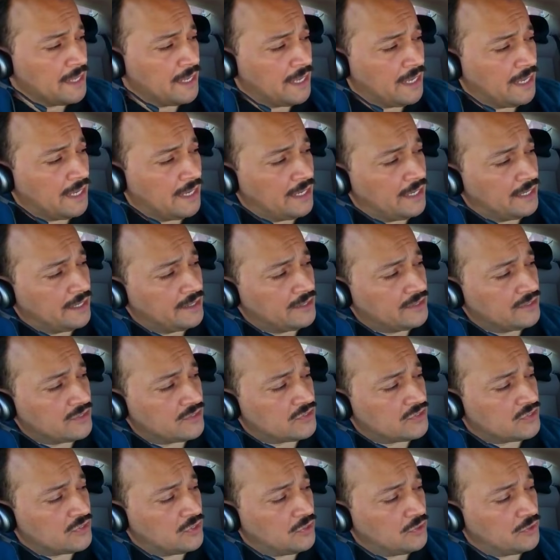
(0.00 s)
And
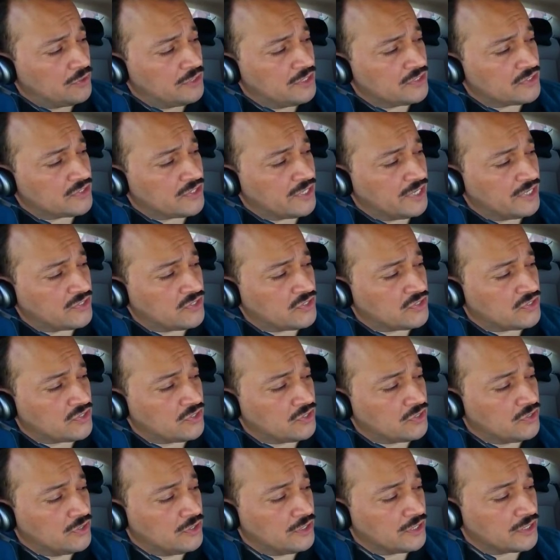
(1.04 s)
so in this case, it's a
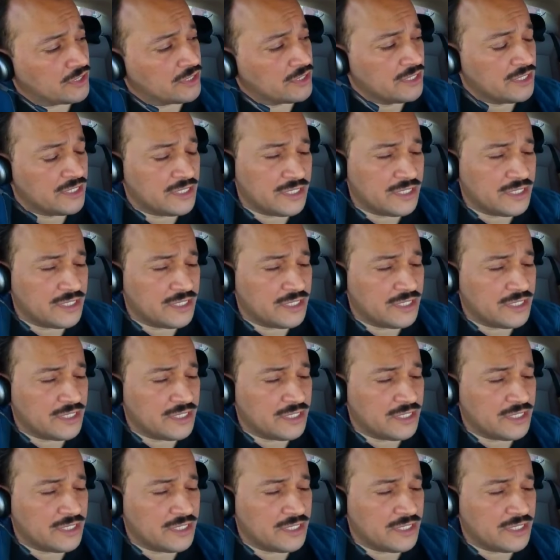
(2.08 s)
hook.